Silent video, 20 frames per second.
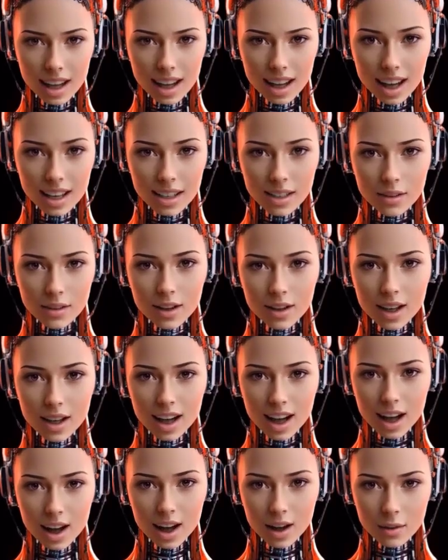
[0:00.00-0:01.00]
Who hasn't
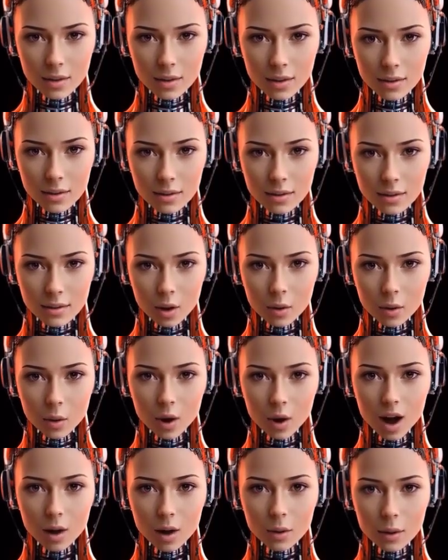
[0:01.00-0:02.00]
experienced a
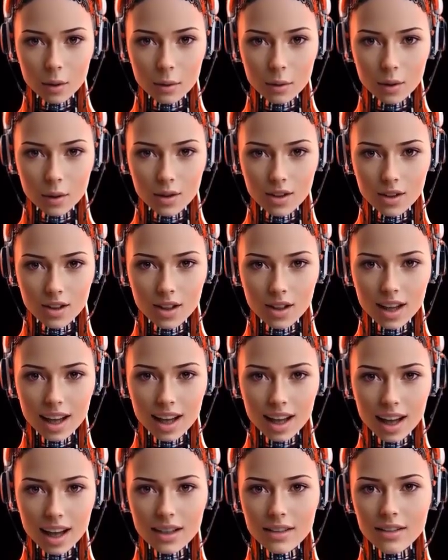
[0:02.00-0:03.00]
computer glitch that
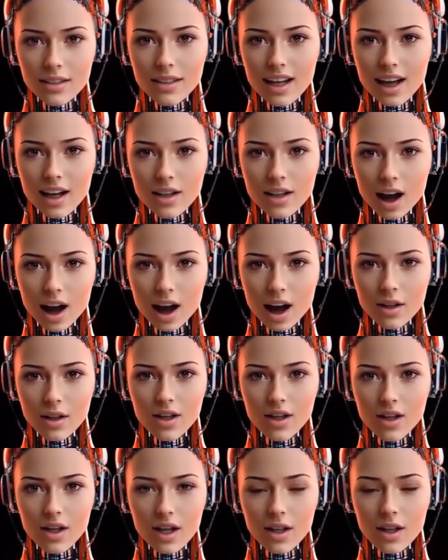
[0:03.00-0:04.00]
could turn into a major
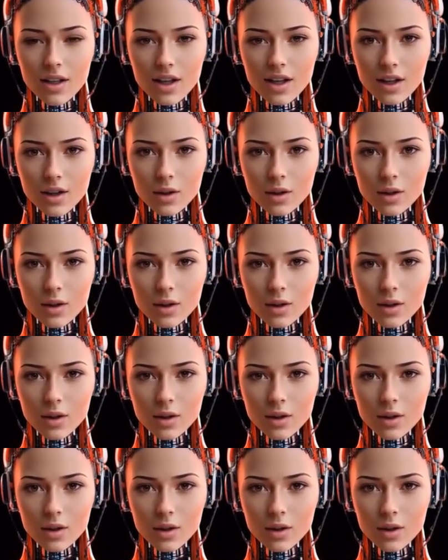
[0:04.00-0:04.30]
headache?